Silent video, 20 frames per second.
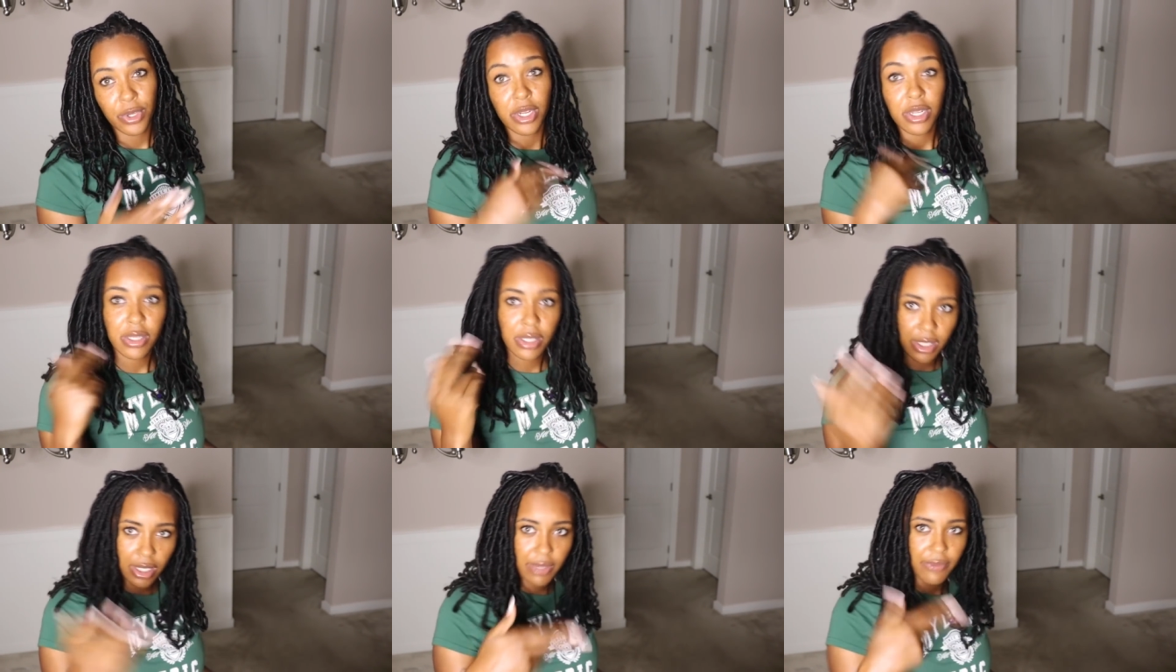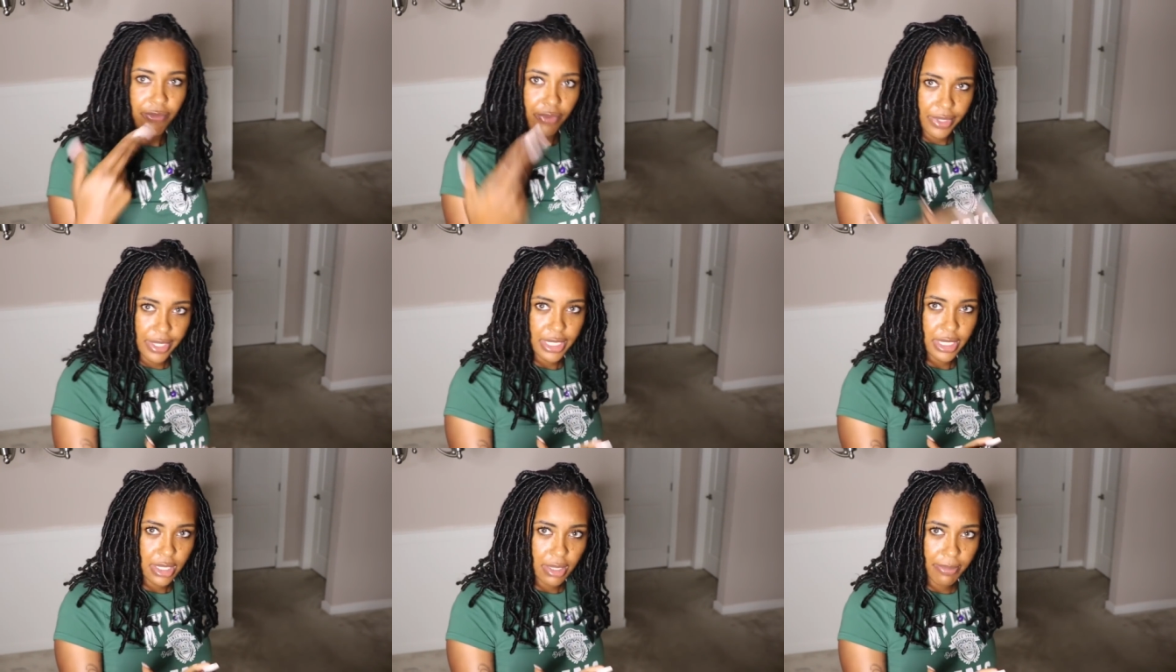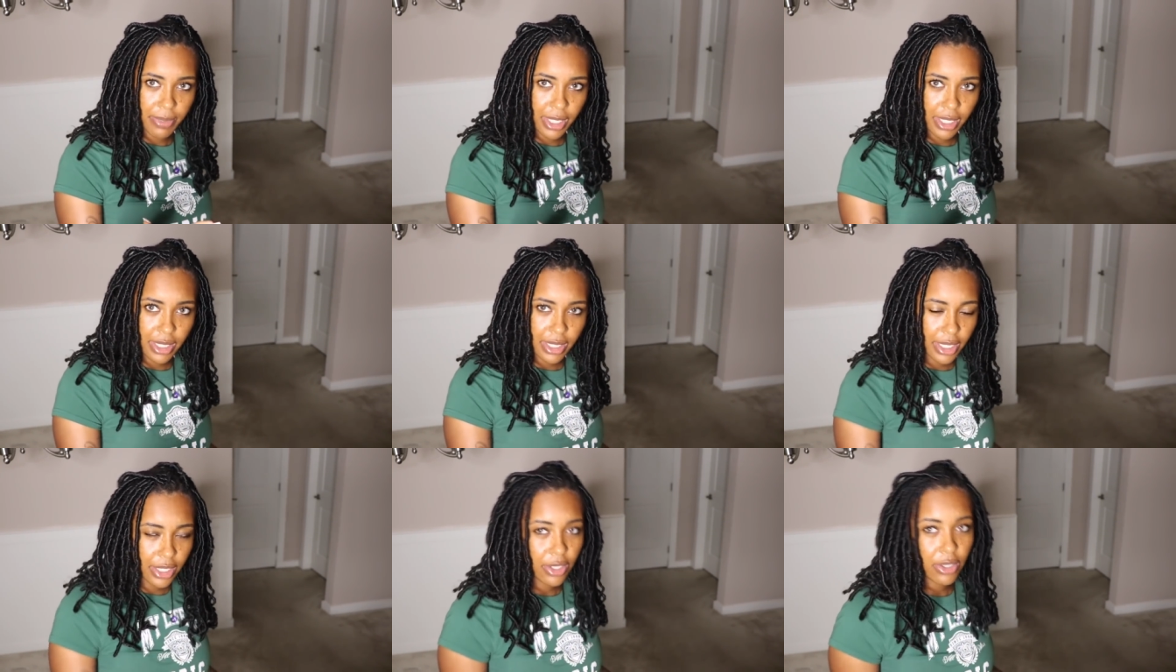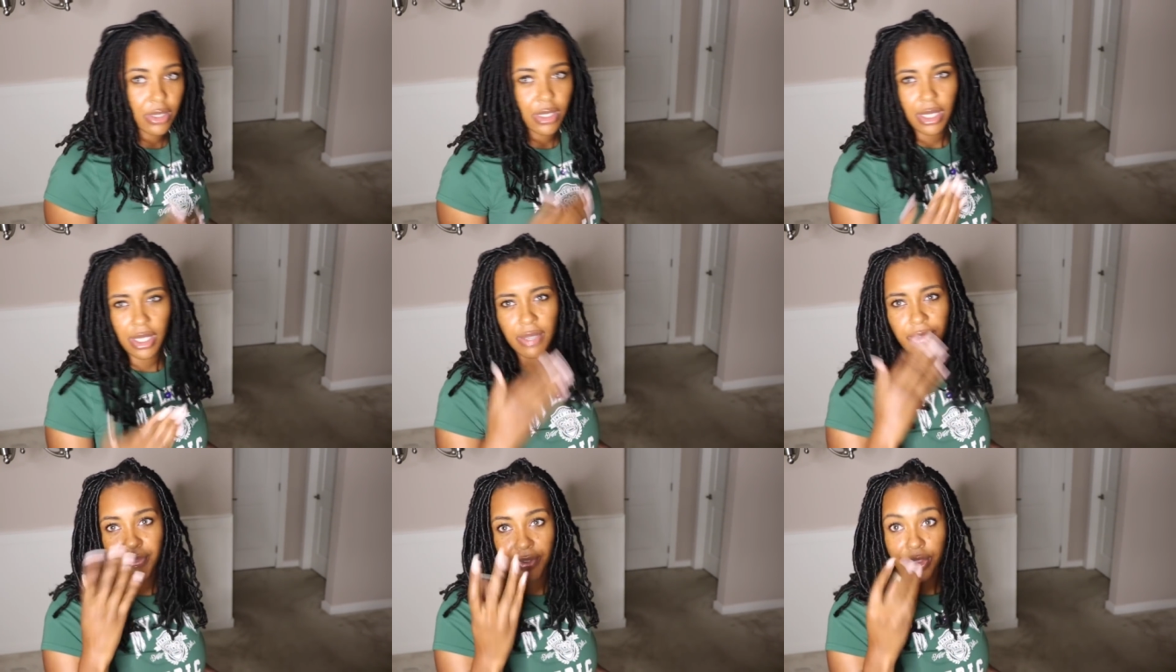You're looking for the stability. You're
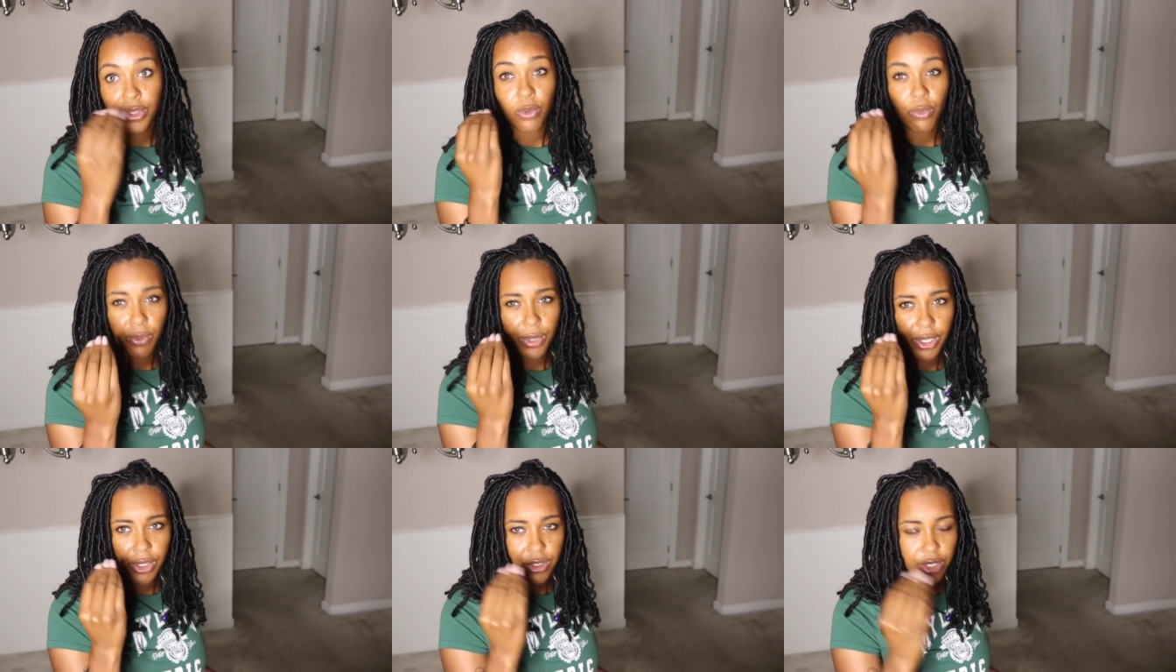looking for the real